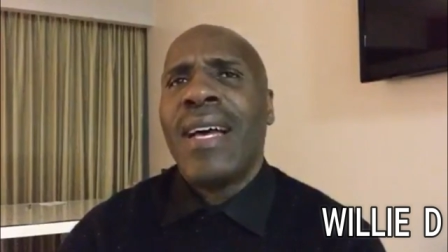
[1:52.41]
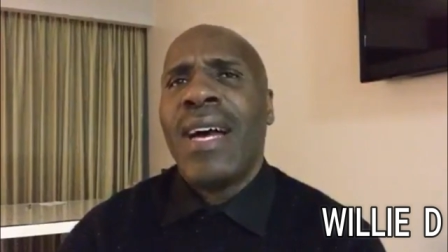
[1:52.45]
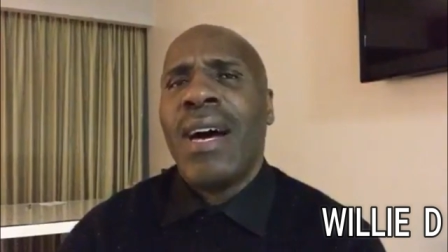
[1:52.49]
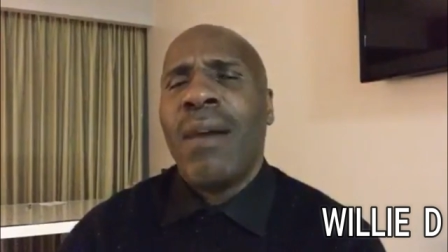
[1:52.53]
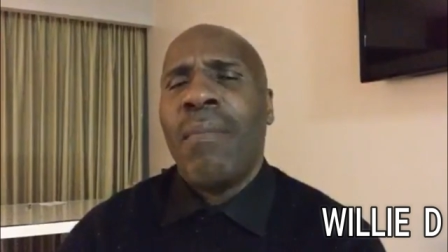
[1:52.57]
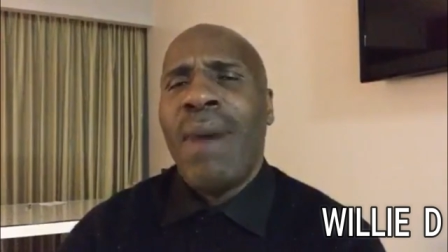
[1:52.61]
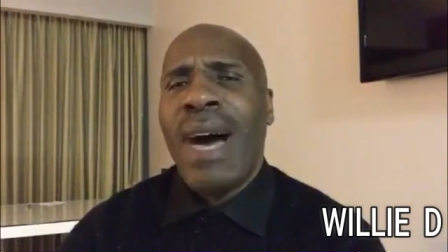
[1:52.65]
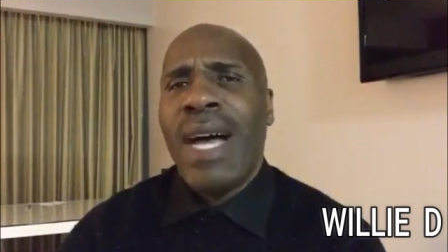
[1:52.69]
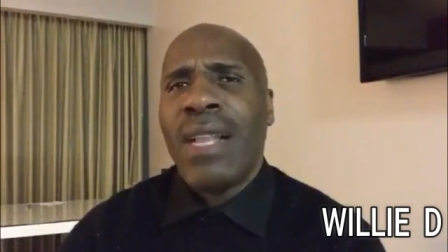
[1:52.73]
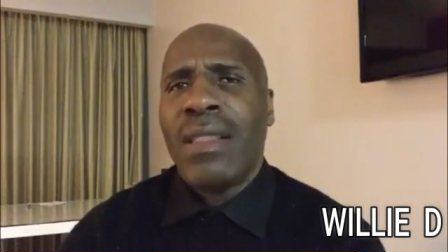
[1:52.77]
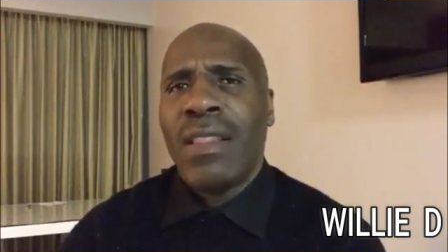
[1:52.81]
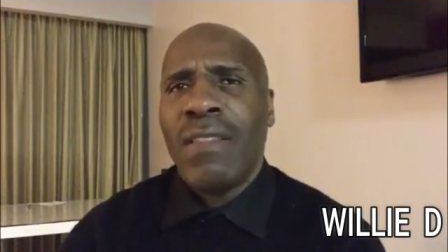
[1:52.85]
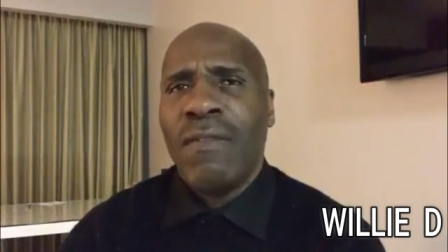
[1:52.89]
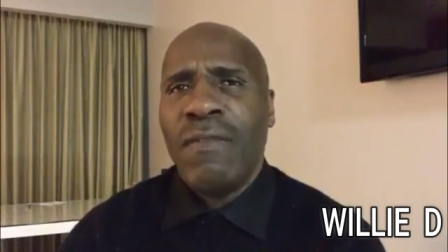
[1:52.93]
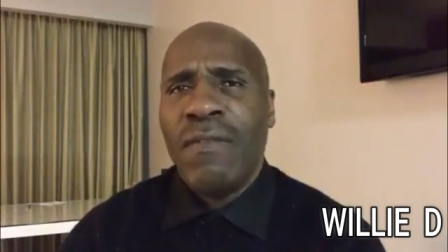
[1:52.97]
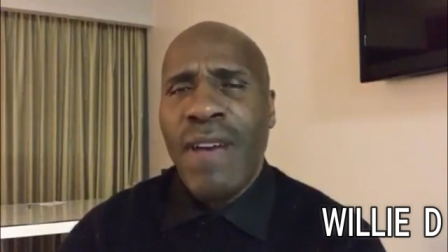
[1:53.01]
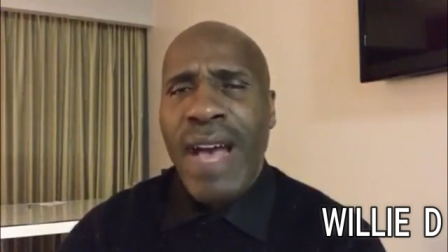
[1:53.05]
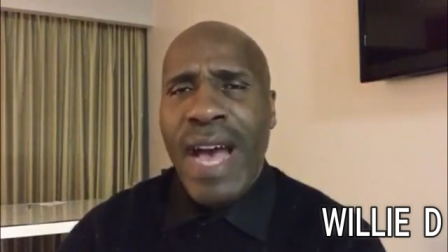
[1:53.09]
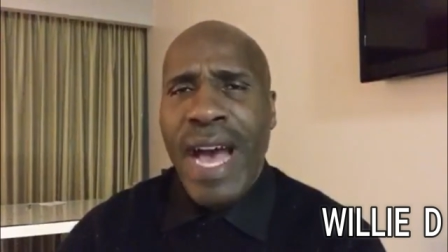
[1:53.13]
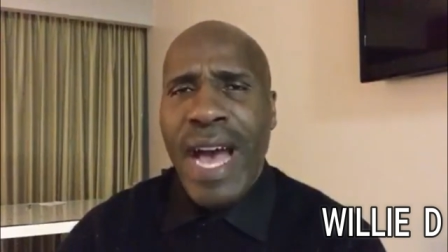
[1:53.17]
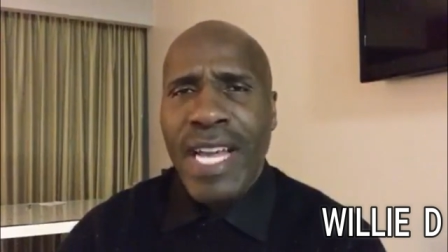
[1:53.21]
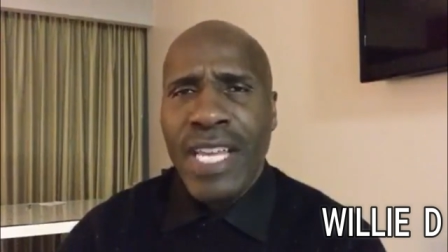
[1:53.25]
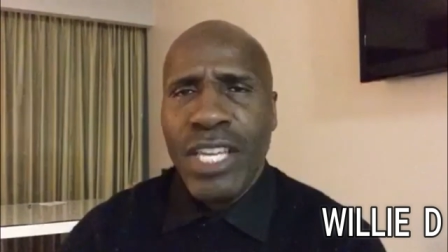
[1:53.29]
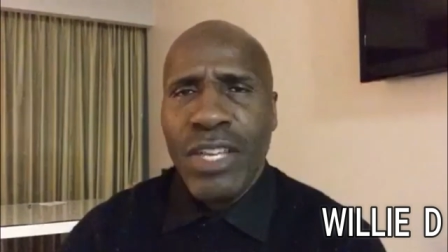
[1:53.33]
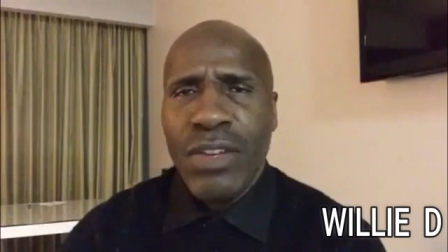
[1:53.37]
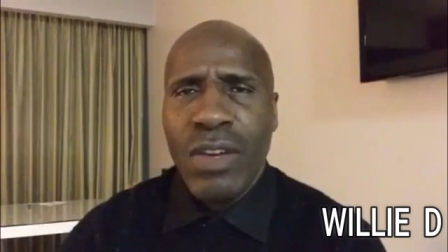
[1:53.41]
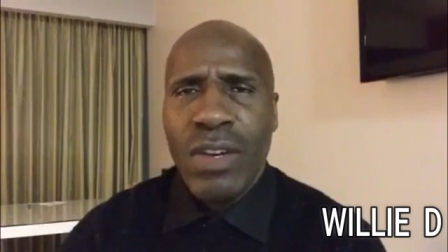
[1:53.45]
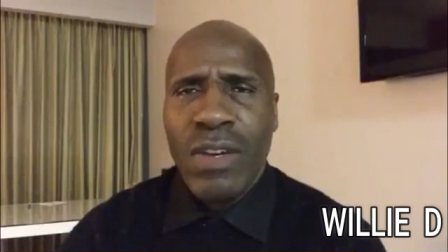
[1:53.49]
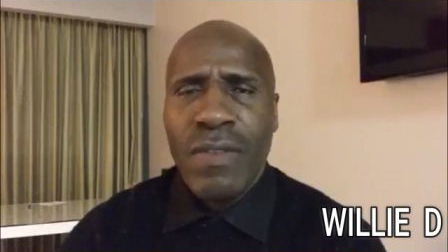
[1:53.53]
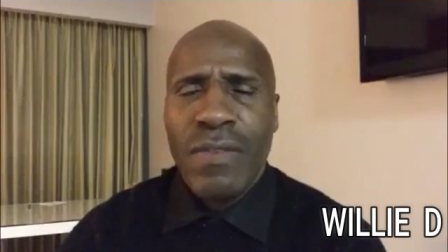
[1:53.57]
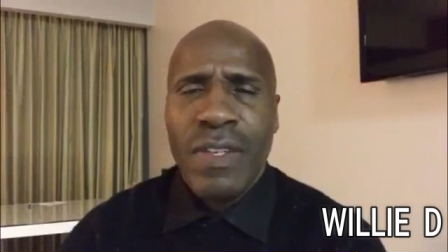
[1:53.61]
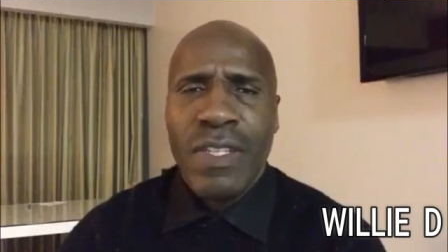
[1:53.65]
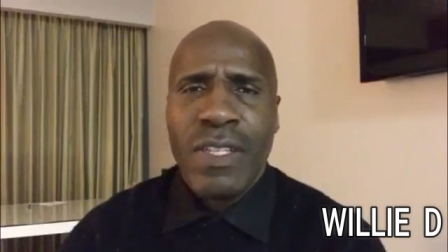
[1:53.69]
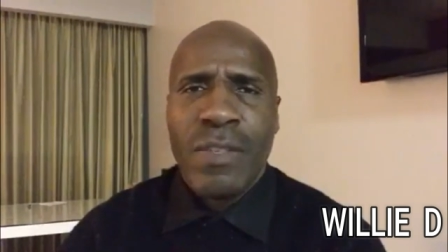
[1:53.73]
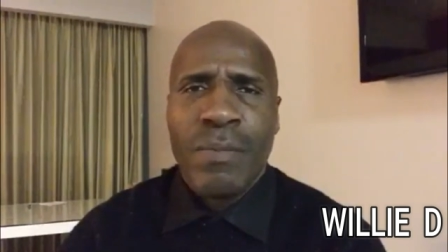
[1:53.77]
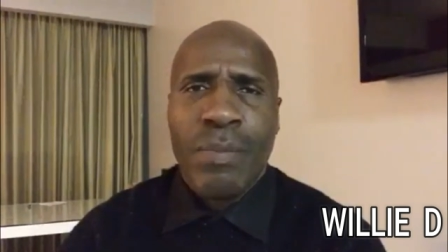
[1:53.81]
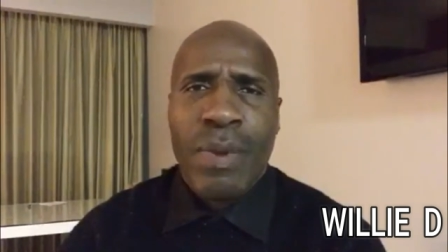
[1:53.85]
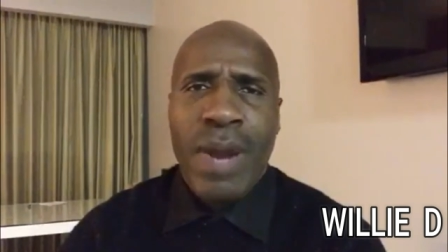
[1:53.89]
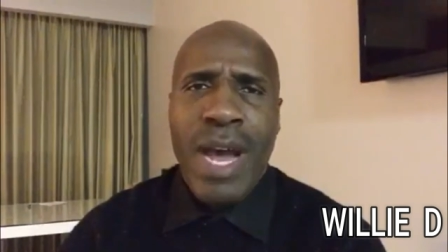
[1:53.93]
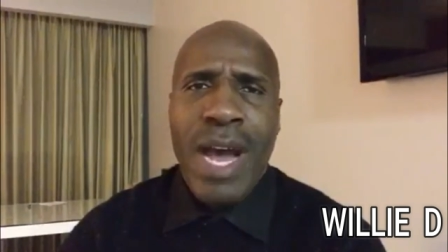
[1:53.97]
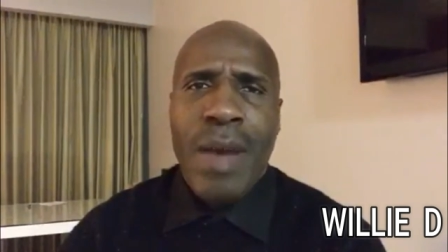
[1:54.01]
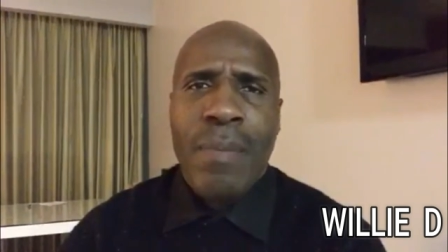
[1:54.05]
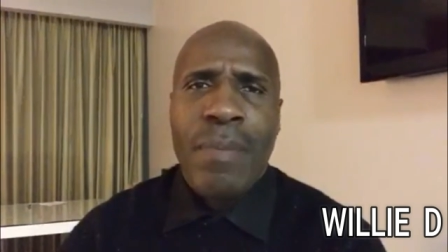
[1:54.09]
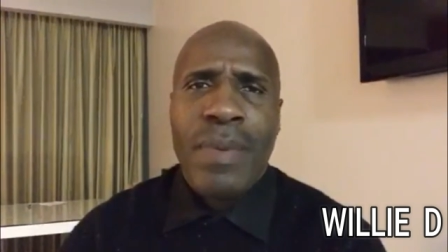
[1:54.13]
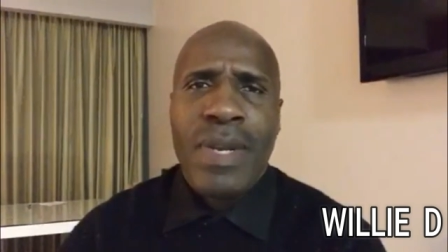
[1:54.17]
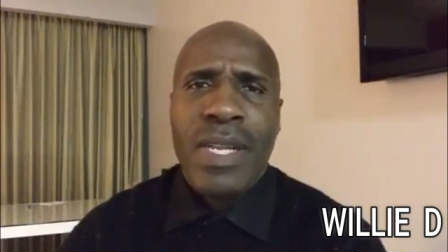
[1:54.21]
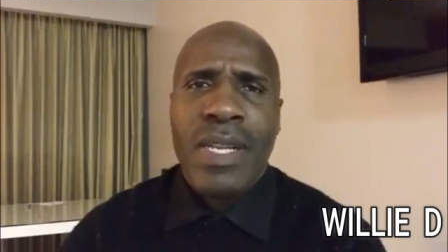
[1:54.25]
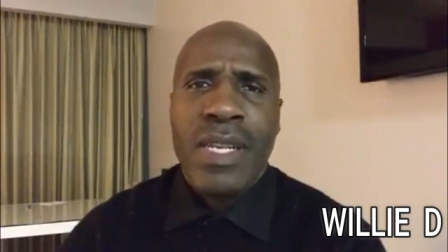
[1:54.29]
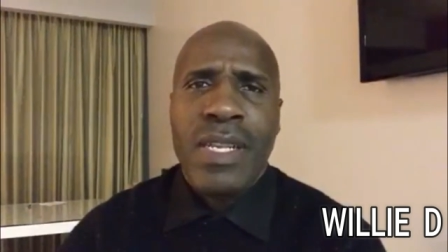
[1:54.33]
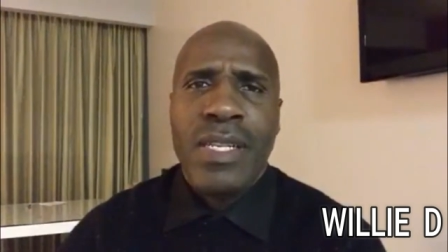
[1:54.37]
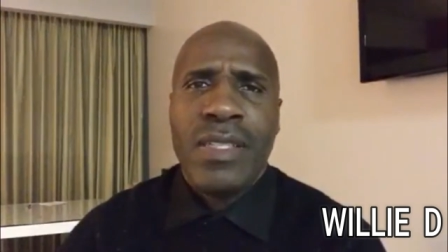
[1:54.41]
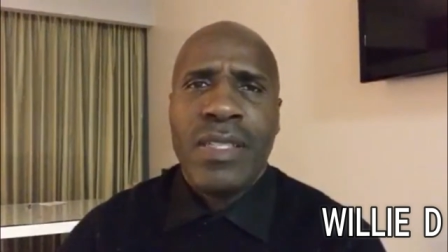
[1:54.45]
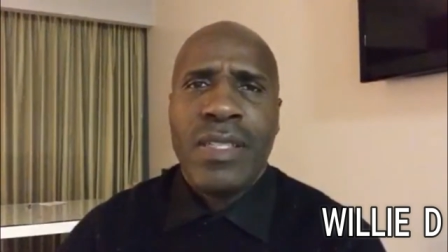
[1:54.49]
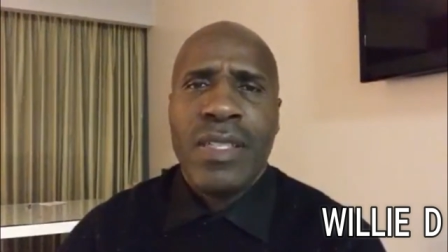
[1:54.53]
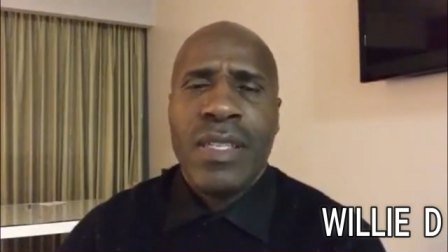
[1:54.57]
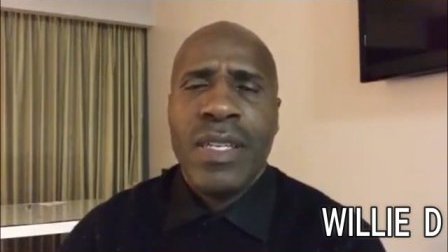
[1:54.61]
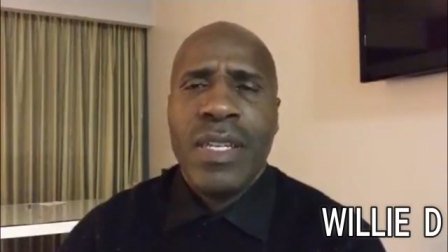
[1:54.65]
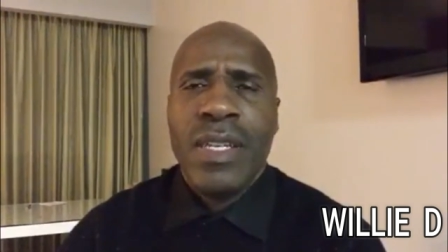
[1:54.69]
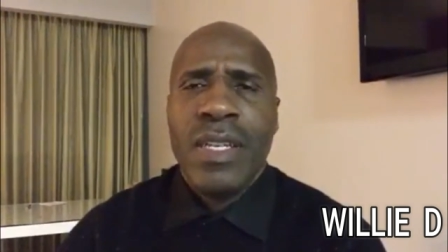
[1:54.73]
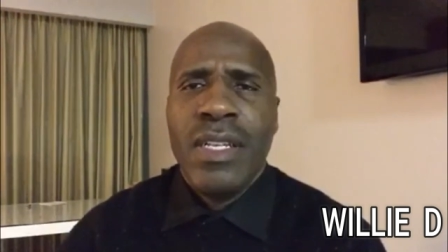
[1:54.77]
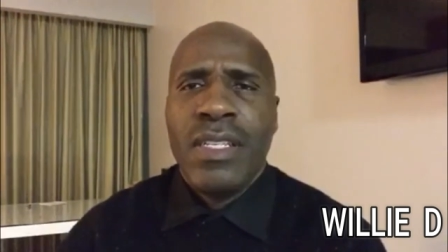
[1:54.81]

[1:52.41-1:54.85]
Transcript: about the value of his properties